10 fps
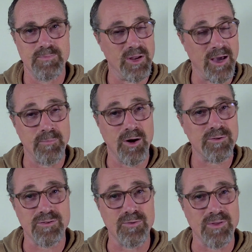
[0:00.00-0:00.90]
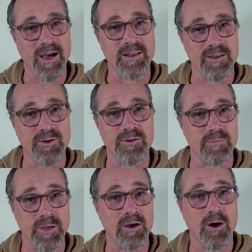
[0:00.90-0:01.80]
but I'm also not here
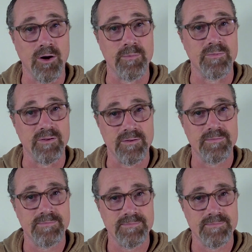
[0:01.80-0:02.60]
to be harmed.